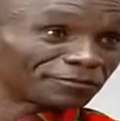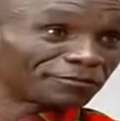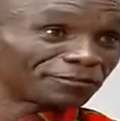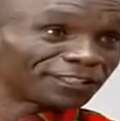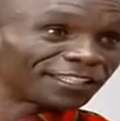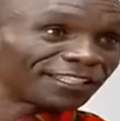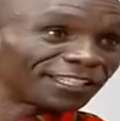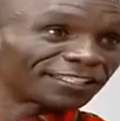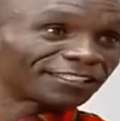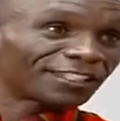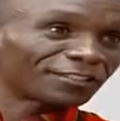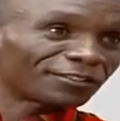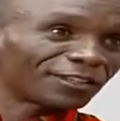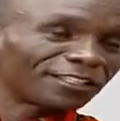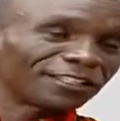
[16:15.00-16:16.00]
Fitness
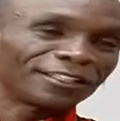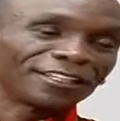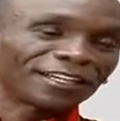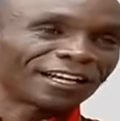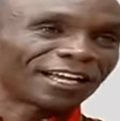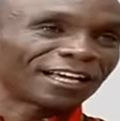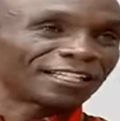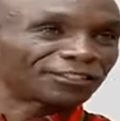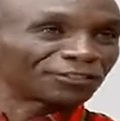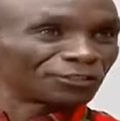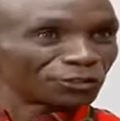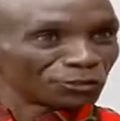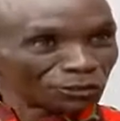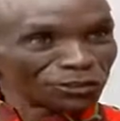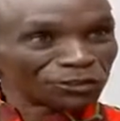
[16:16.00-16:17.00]
actually relies
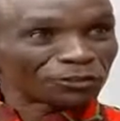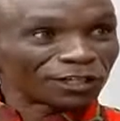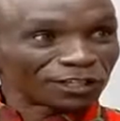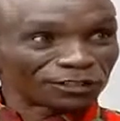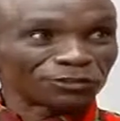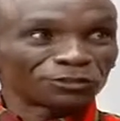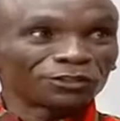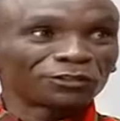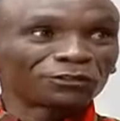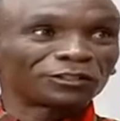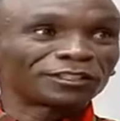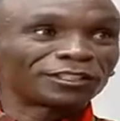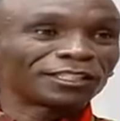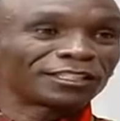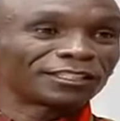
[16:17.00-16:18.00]
on what you are doing,
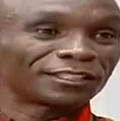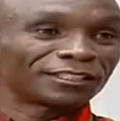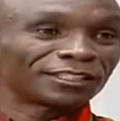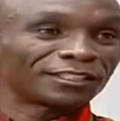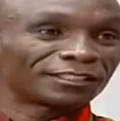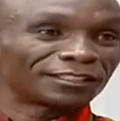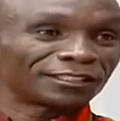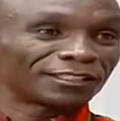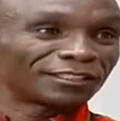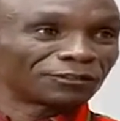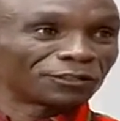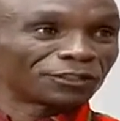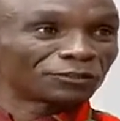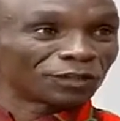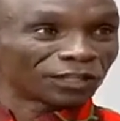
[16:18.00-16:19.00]

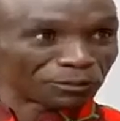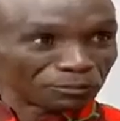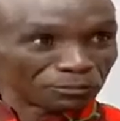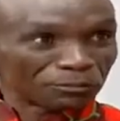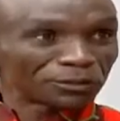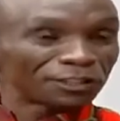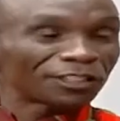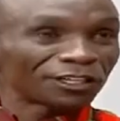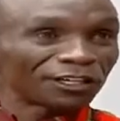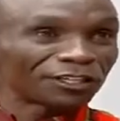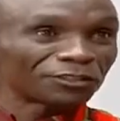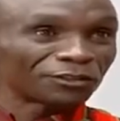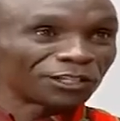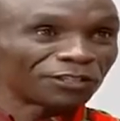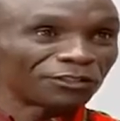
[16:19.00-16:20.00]
what you are putting
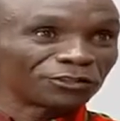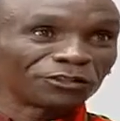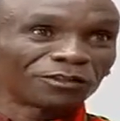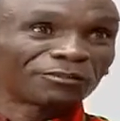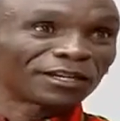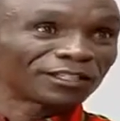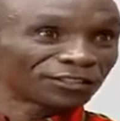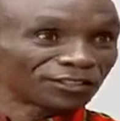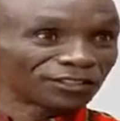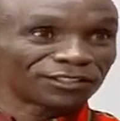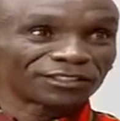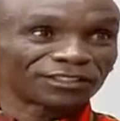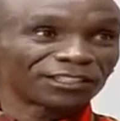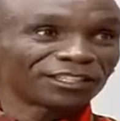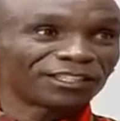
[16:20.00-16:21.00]
actually on your
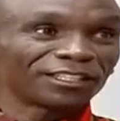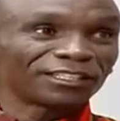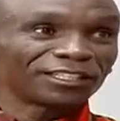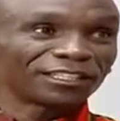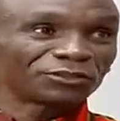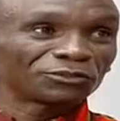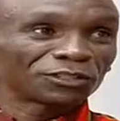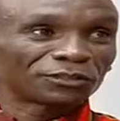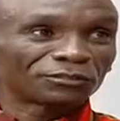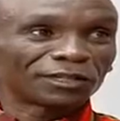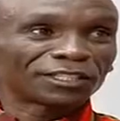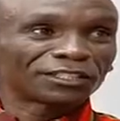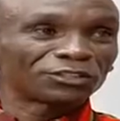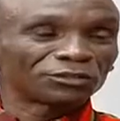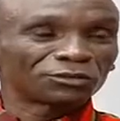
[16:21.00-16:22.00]
muscles is what
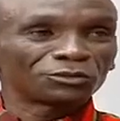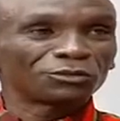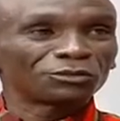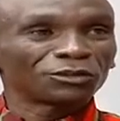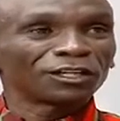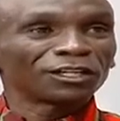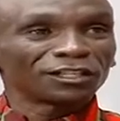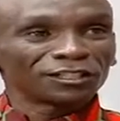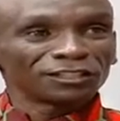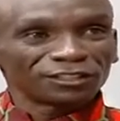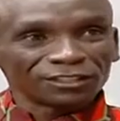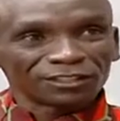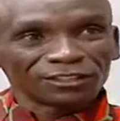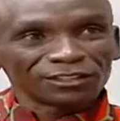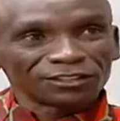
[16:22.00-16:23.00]
makes you
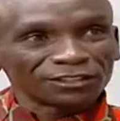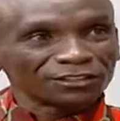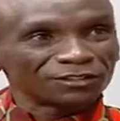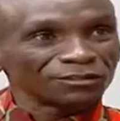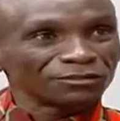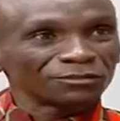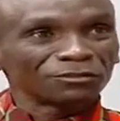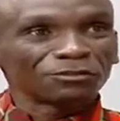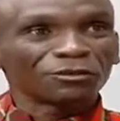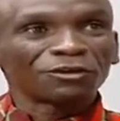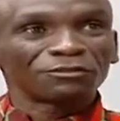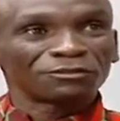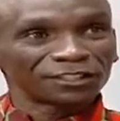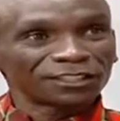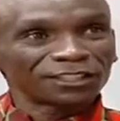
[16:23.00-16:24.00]

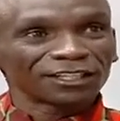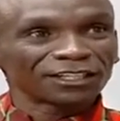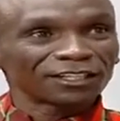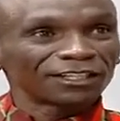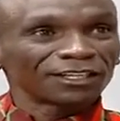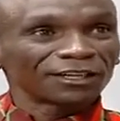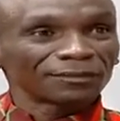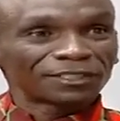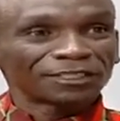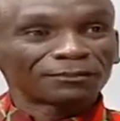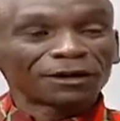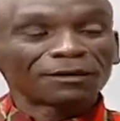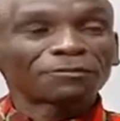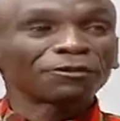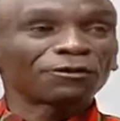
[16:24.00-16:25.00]
more fitter. But
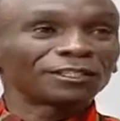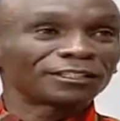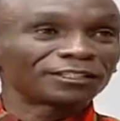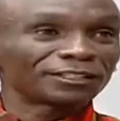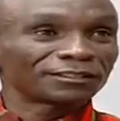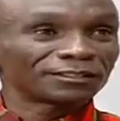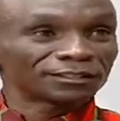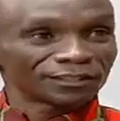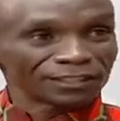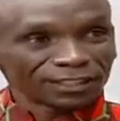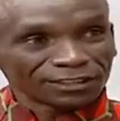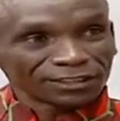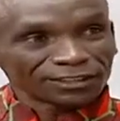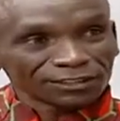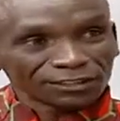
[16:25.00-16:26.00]
the purpose is
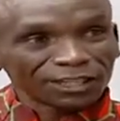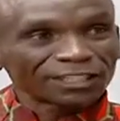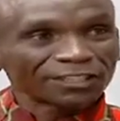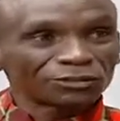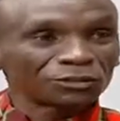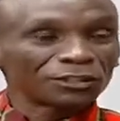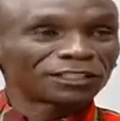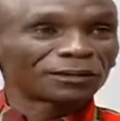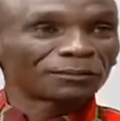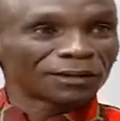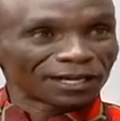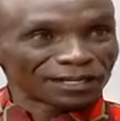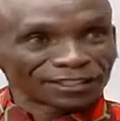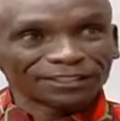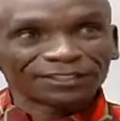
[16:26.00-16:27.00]
try to eat a
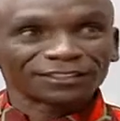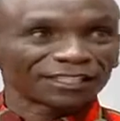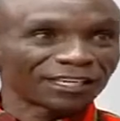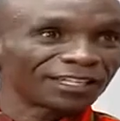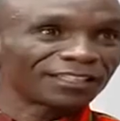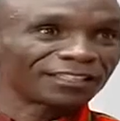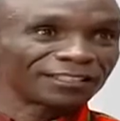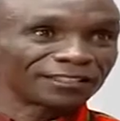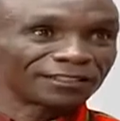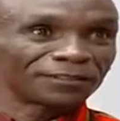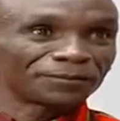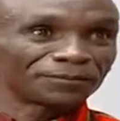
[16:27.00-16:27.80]
balanced diet.